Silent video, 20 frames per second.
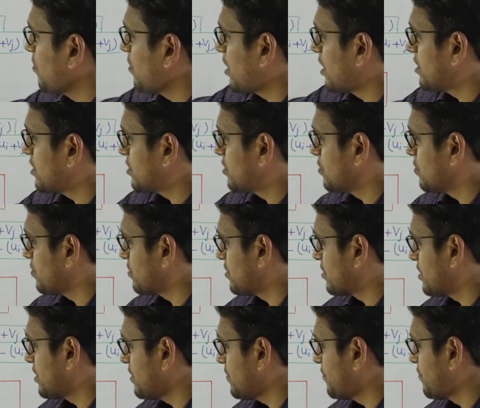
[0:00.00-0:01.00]
1 2
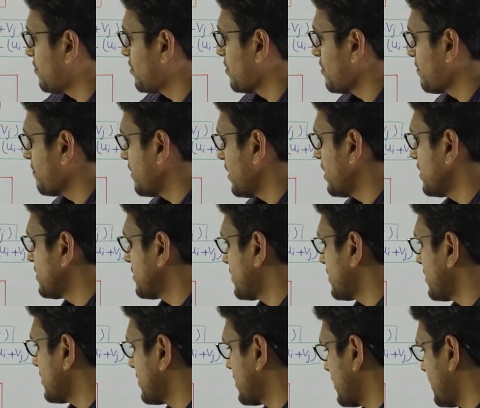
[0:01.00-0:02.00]
3 4 5
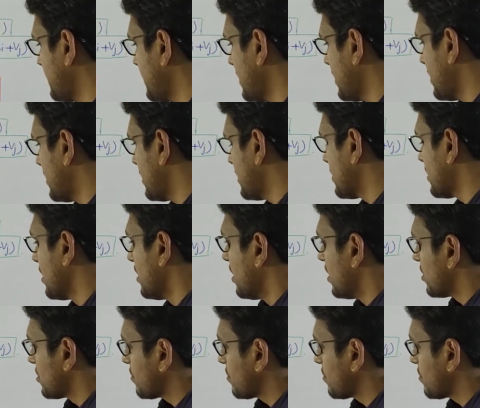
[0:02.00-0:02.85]
6 7 8.